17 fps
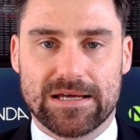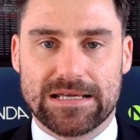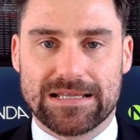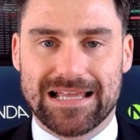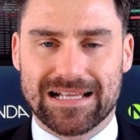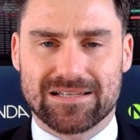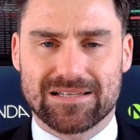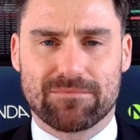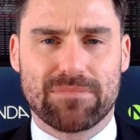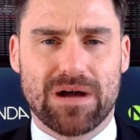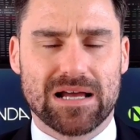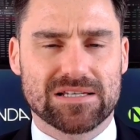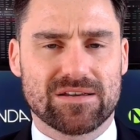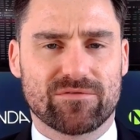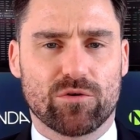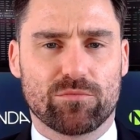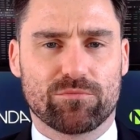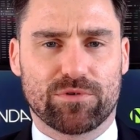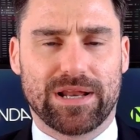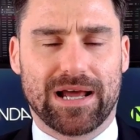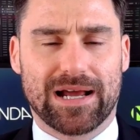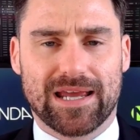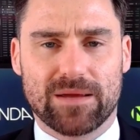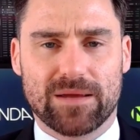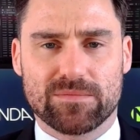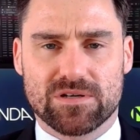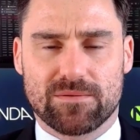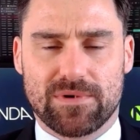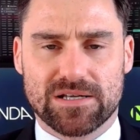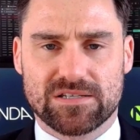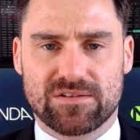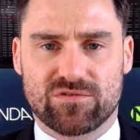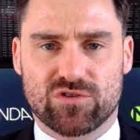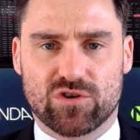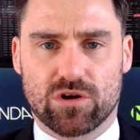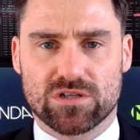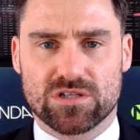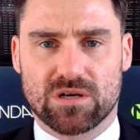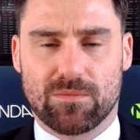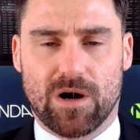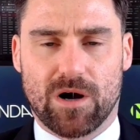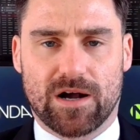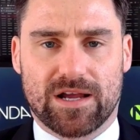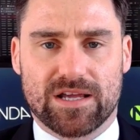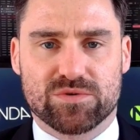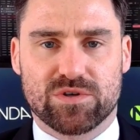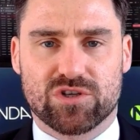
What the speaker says: That's a massive number, and that came as a massive shock to the markets.